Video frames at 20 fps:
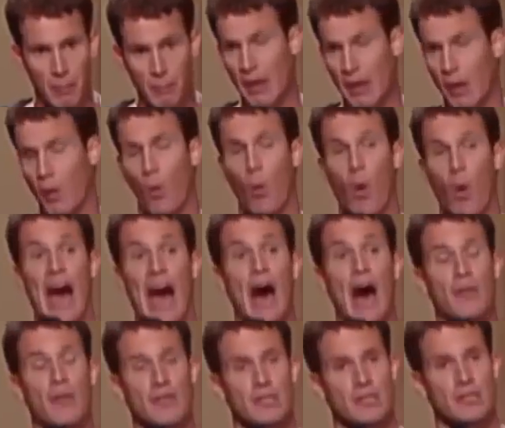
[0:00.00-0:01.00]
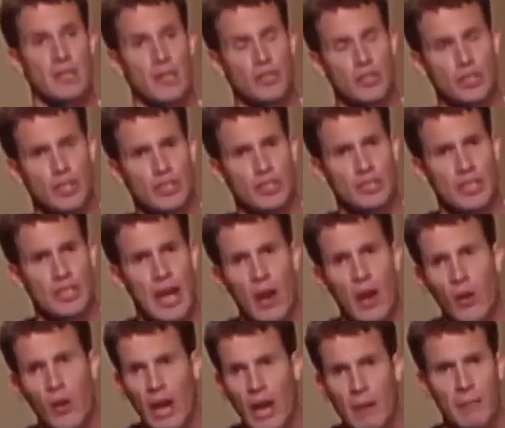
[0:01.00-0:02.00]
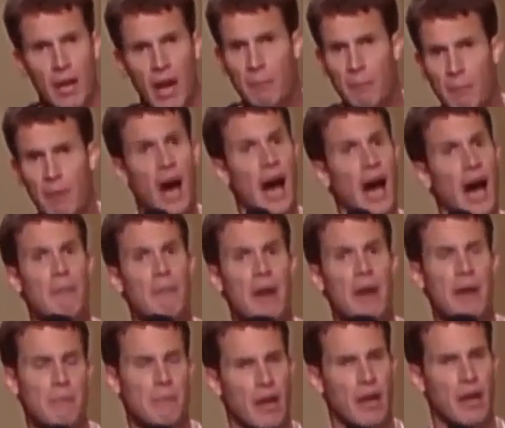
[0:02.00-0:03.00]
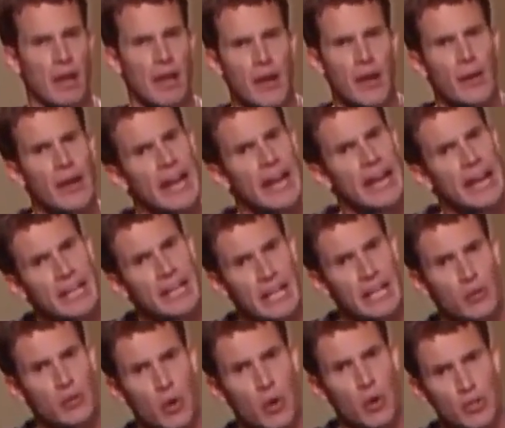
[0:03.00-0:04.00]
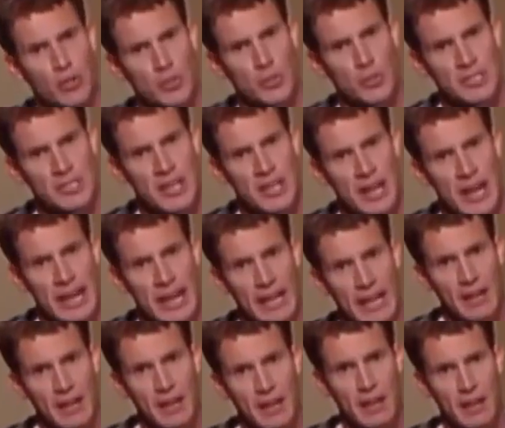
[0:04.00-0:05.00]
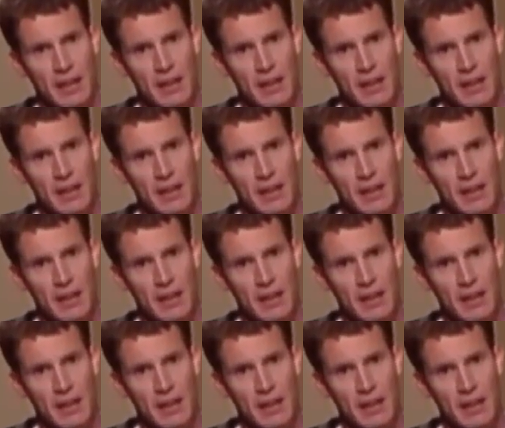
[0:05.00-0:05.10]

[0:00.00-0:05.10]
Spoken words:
I'm like, wow, the sun's just now coming up? I might mail a letter and get groceries today.